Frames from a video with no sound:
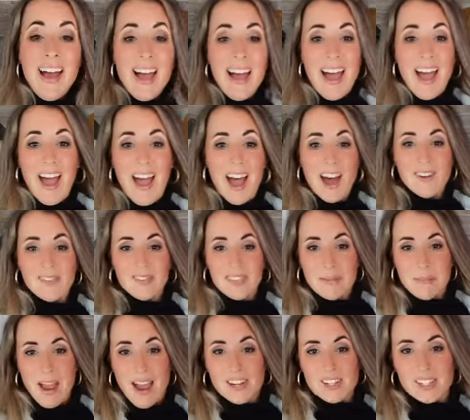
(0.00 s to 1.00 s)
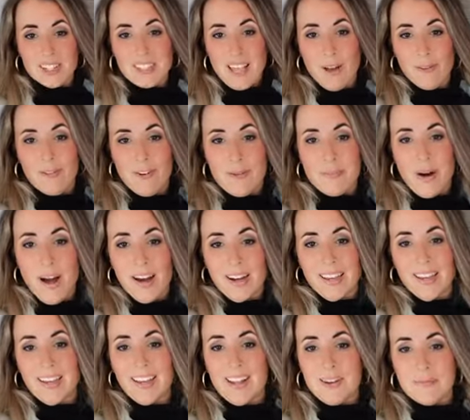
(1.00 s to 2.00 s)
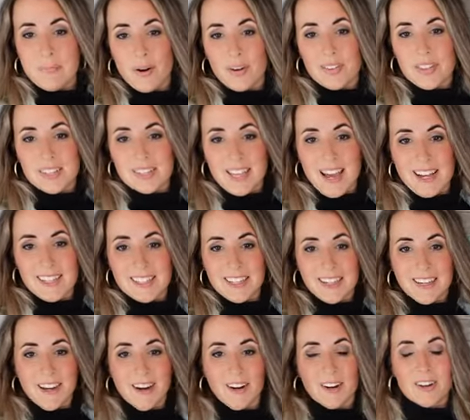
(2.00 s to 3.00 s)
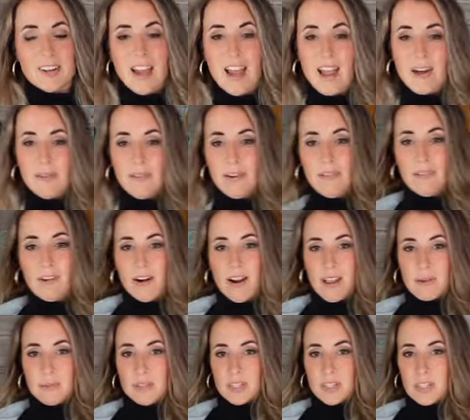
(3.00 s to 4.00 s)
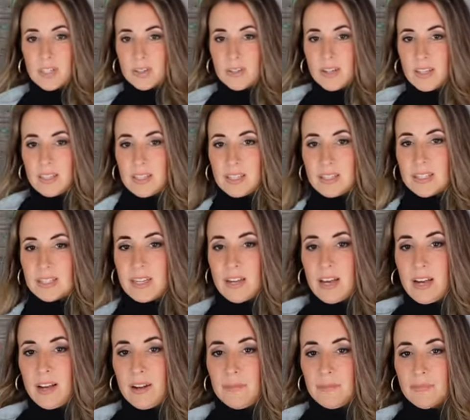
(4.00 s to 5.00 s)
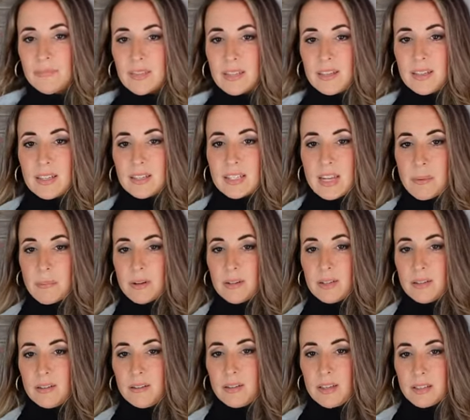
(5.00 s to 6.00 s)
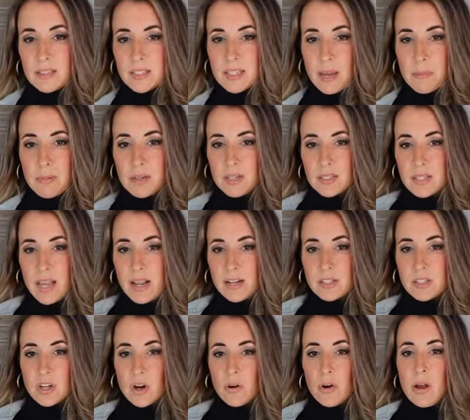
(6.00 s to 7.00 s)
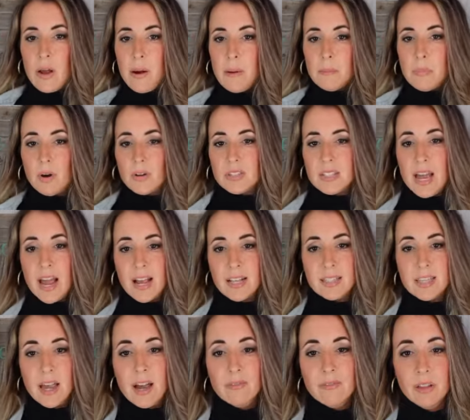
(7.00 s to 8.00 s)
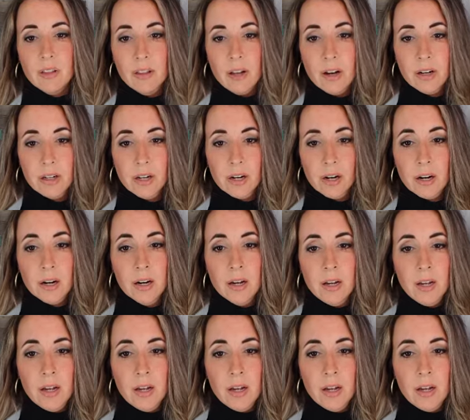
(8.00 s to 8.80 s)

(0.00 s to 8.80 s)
have the magic cell phone pocket in both the sides in here. Okay, we were able to do it in this um, this type of this type of design. So both sides have the longer